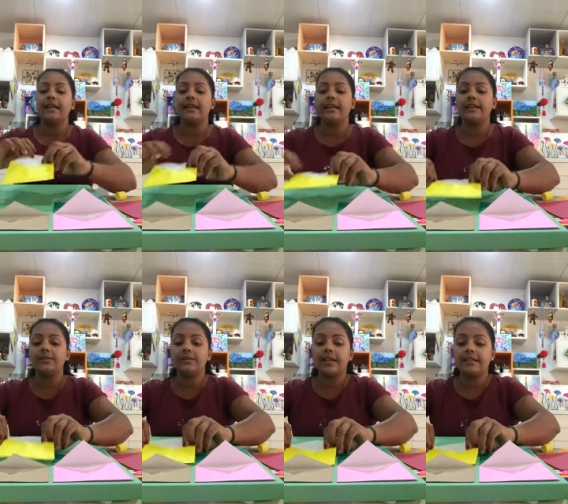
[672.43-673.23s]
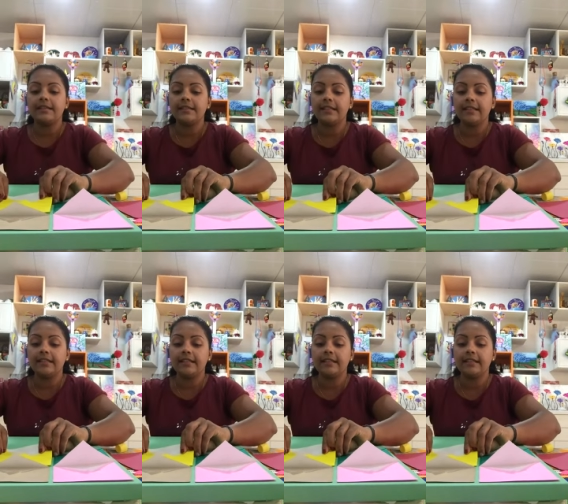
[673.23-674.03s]
And you can stick
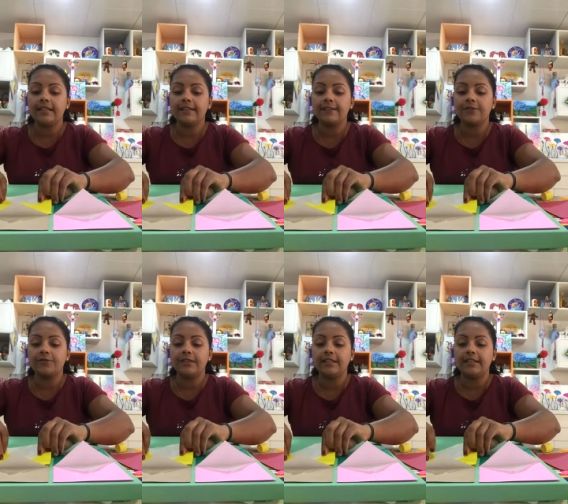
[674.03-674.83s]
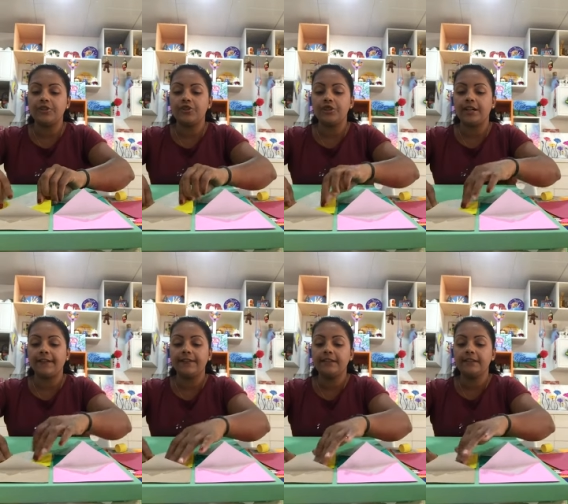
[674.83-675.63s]
it next to each
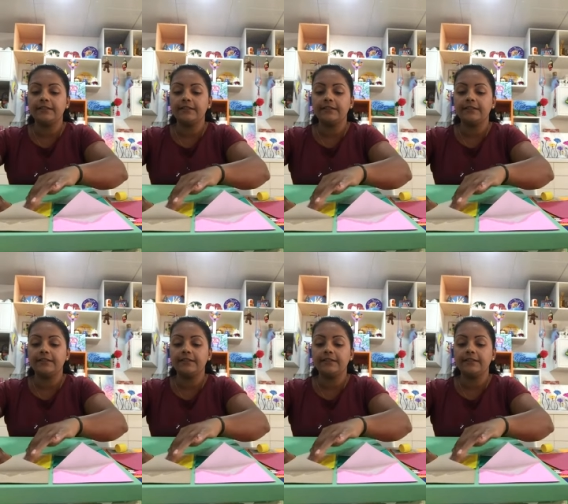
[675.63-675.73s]
other.